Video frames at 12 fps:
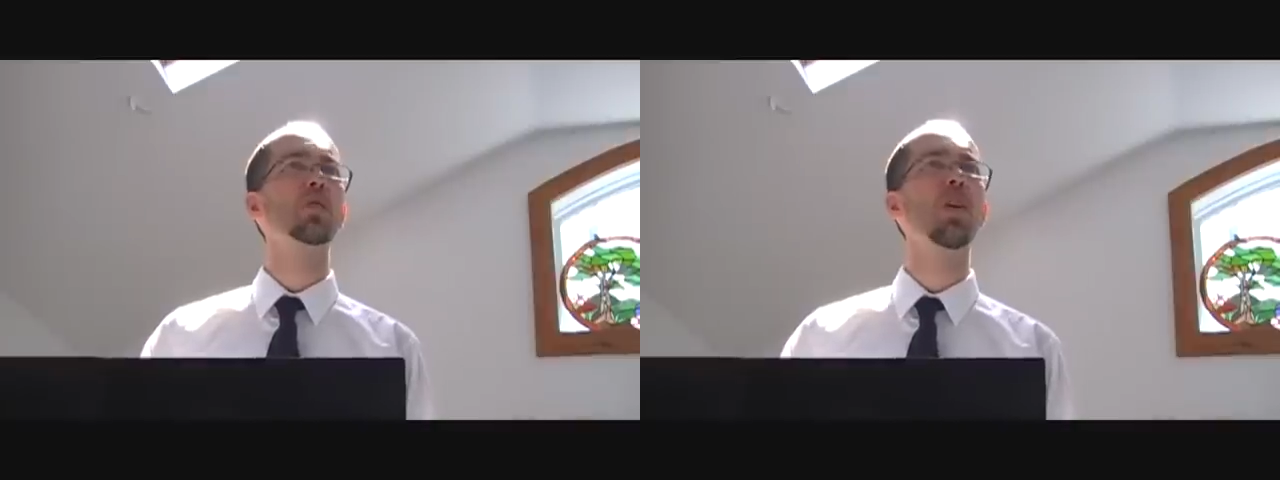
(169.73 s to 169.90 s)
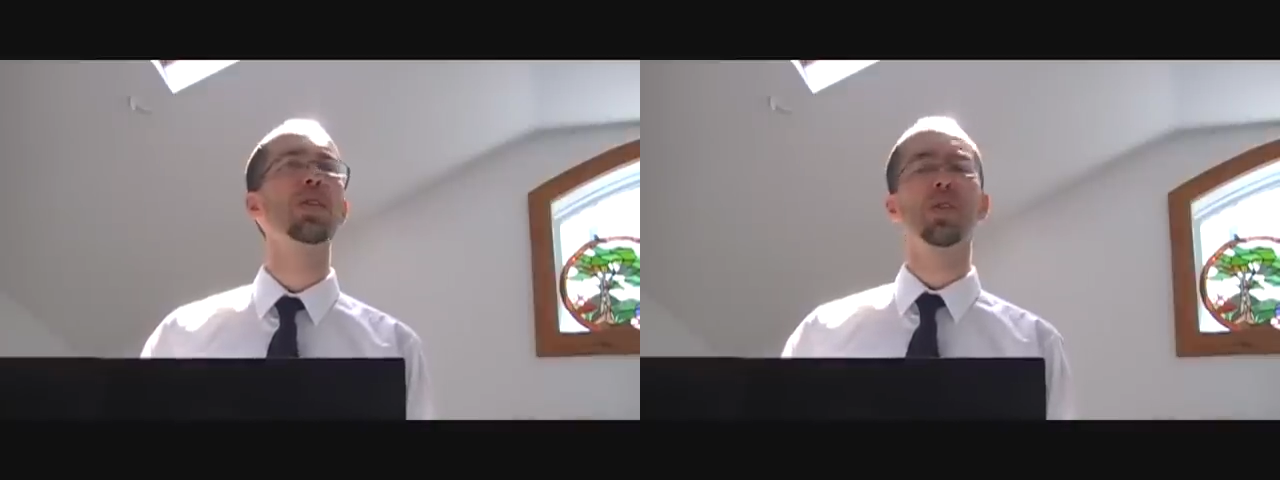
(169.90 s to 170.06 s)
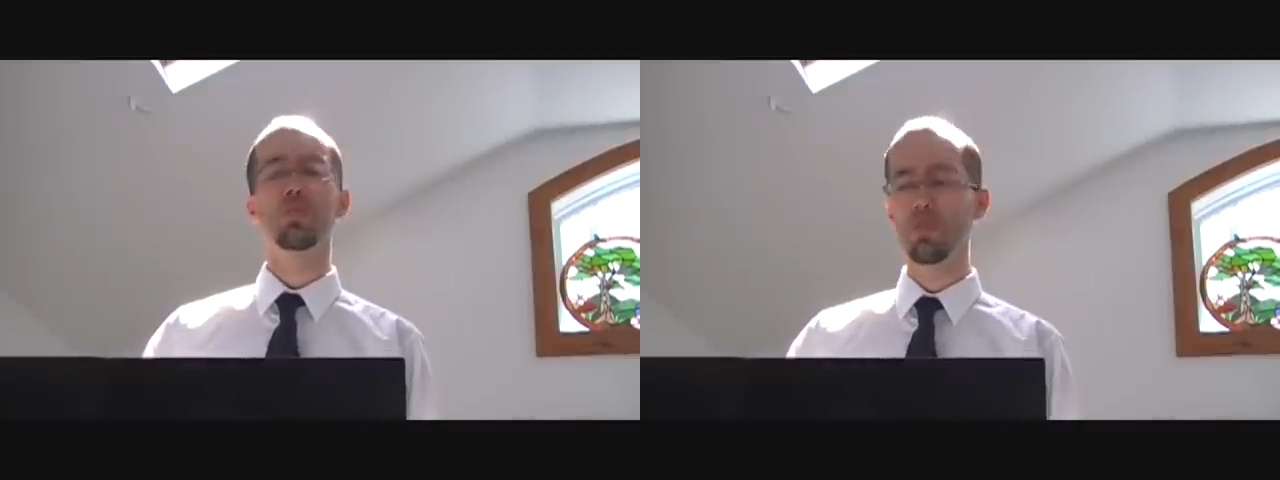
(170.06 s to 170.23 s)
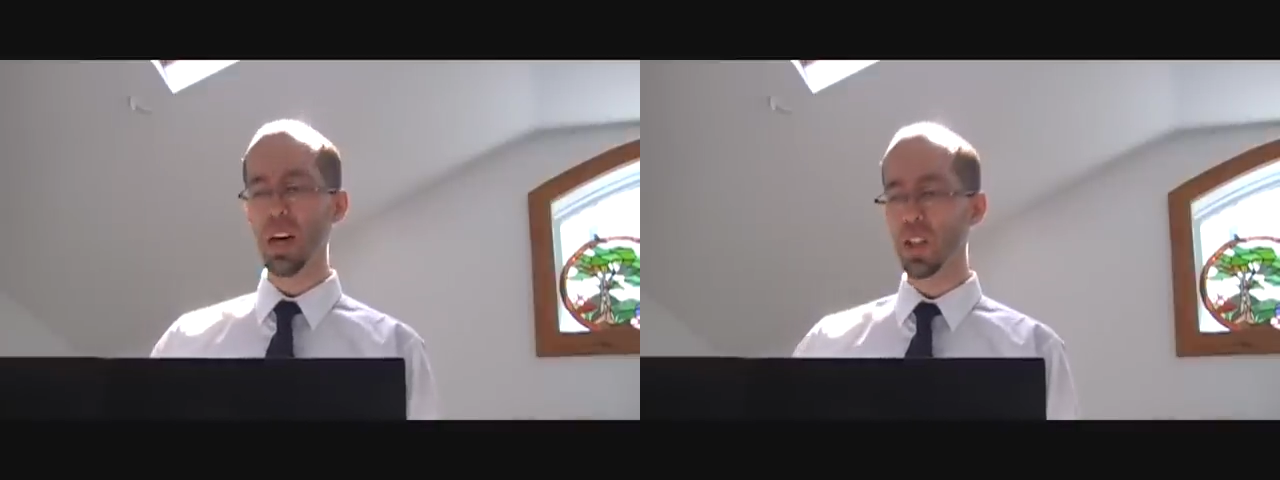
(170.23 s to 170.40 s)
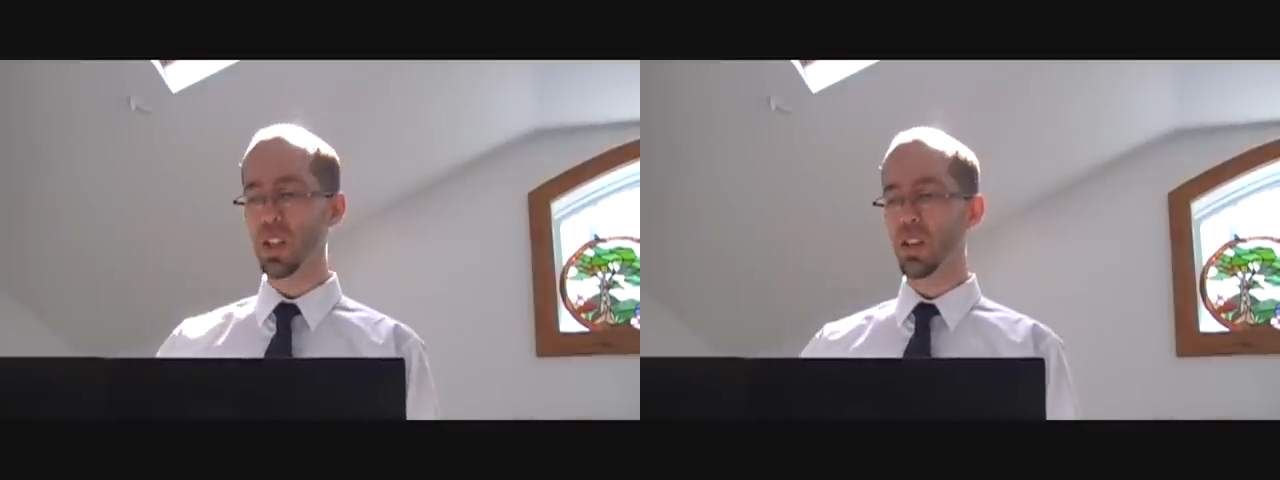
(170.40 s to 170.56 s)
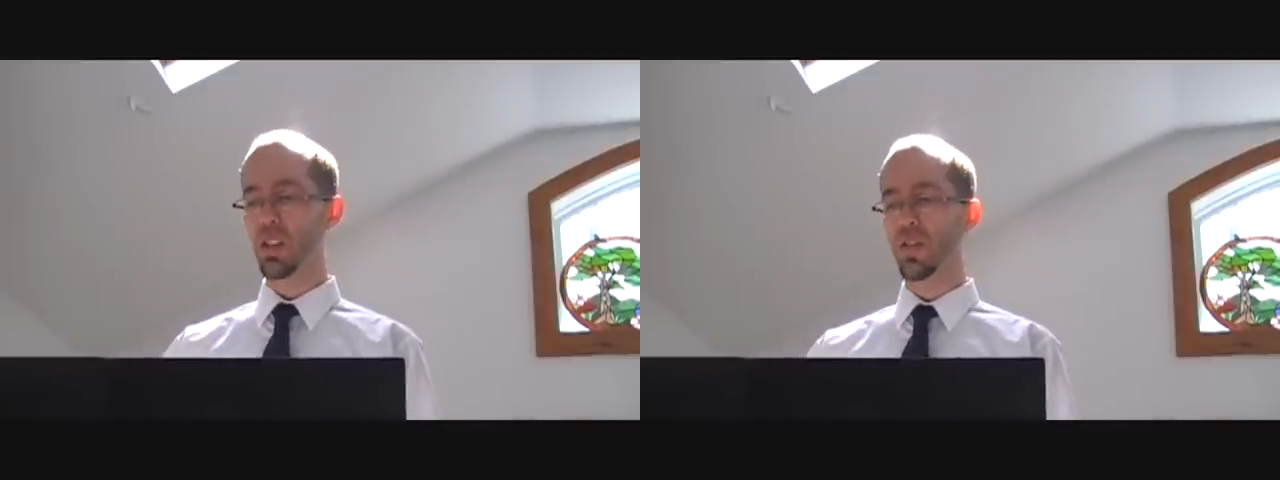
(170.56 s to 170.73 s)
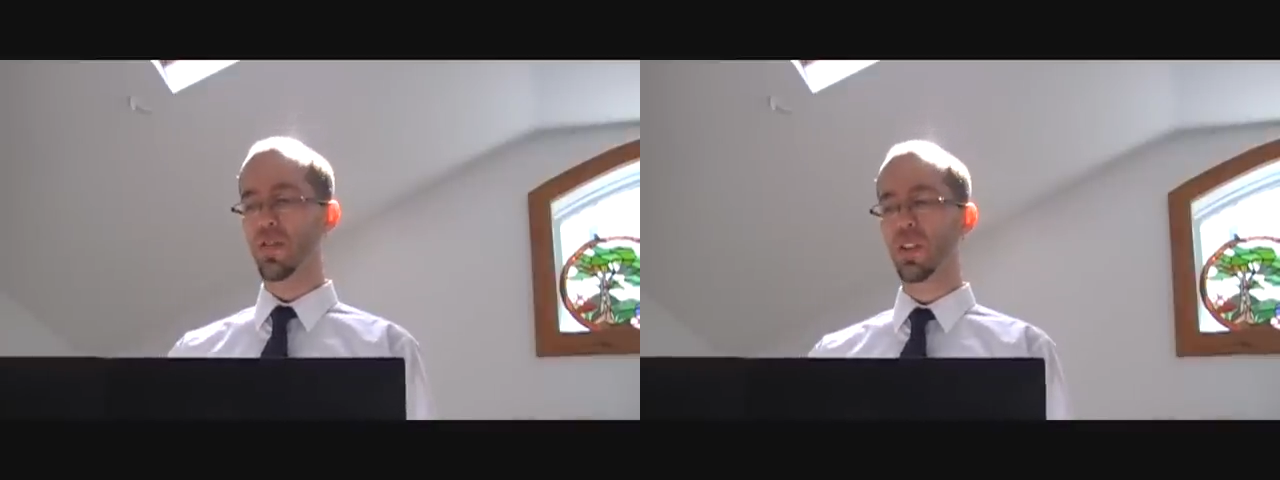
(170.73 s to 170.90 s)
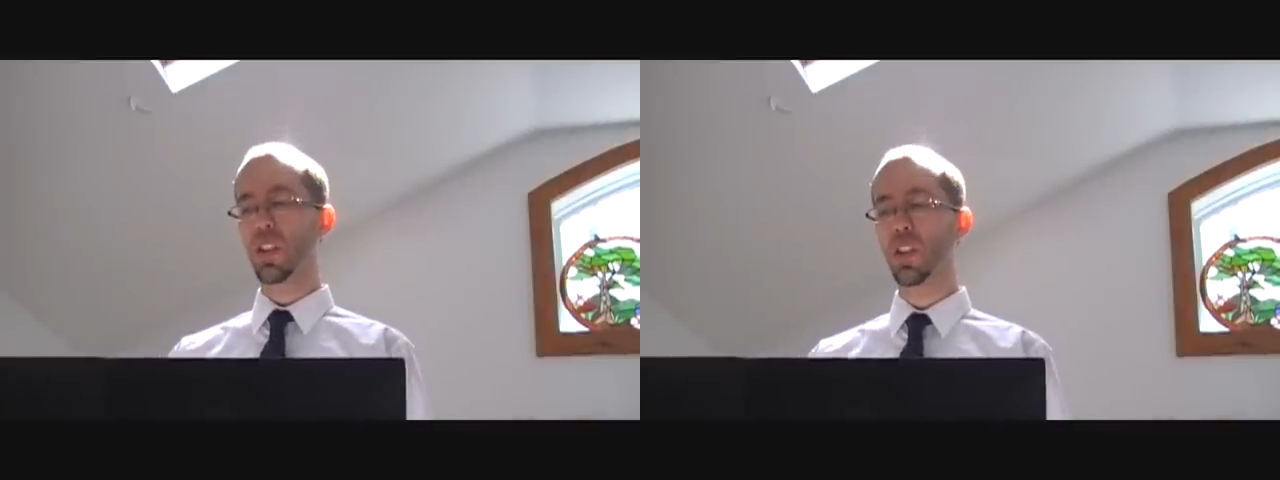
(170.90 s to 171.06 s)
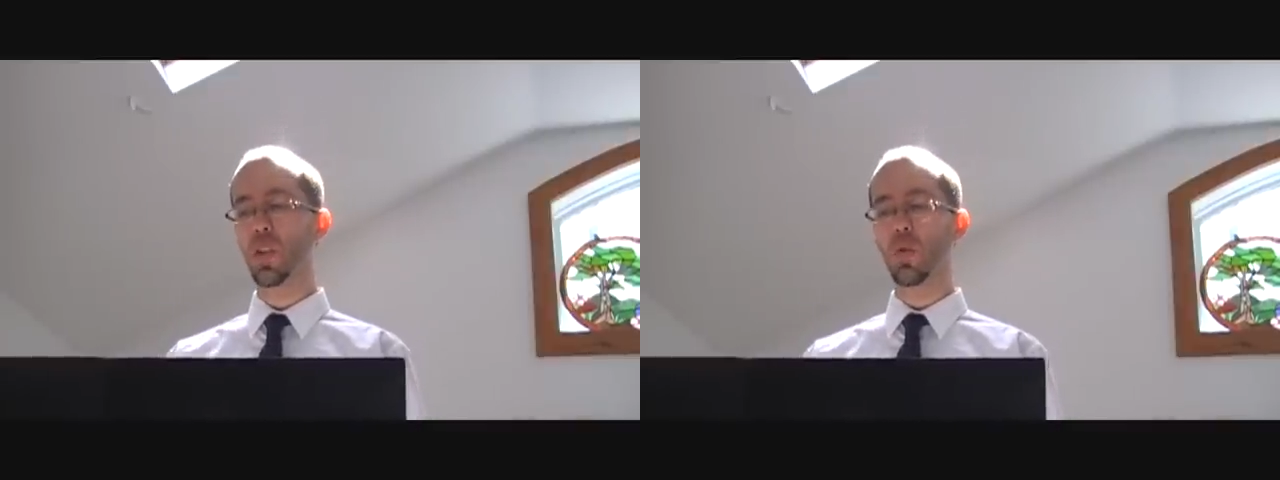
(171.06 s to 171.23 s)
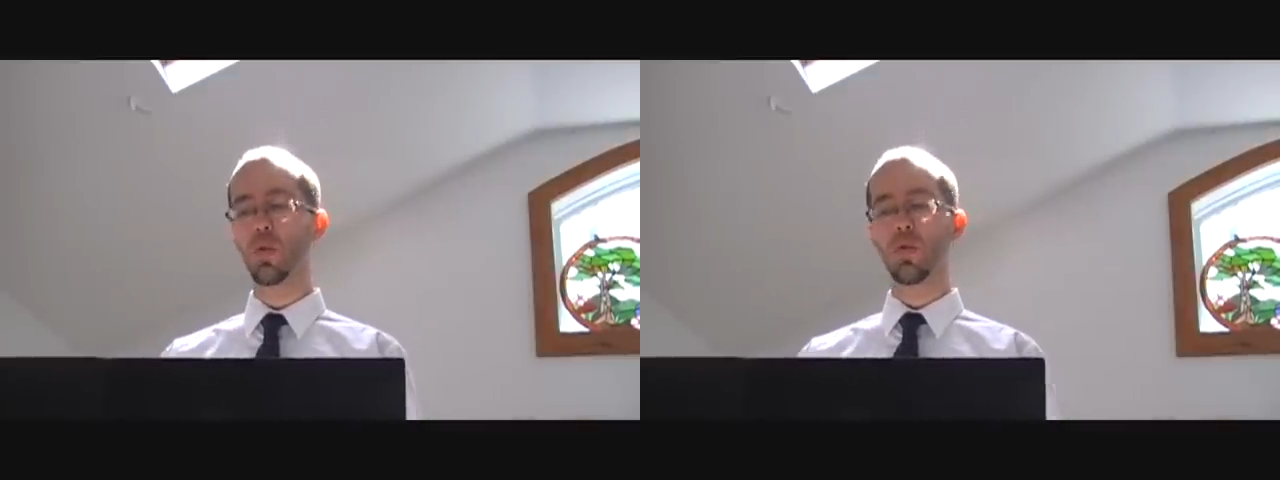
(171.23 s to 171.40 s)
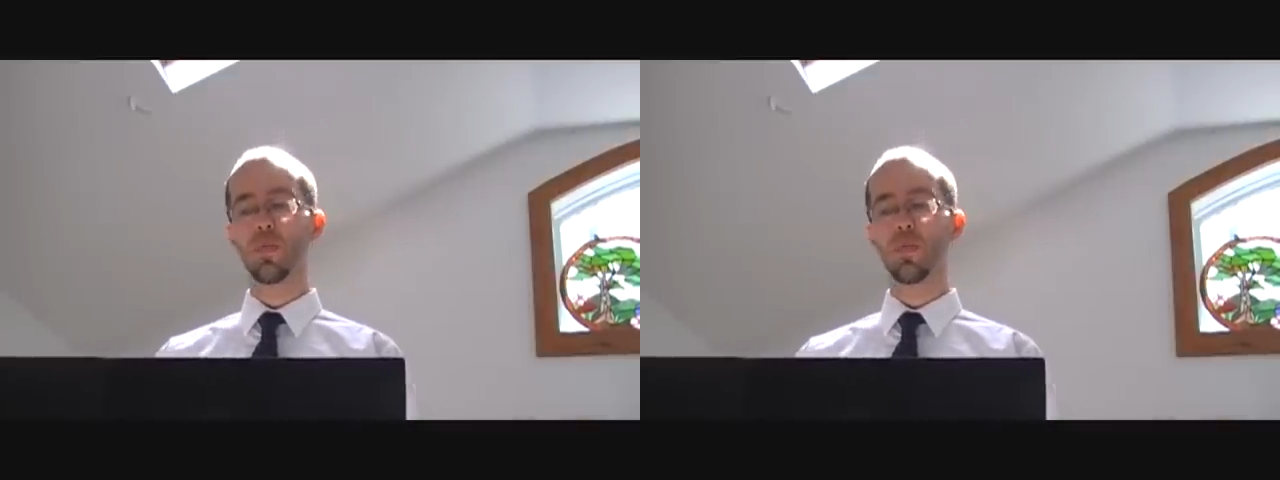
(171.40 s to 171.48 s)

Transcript: what's best for you.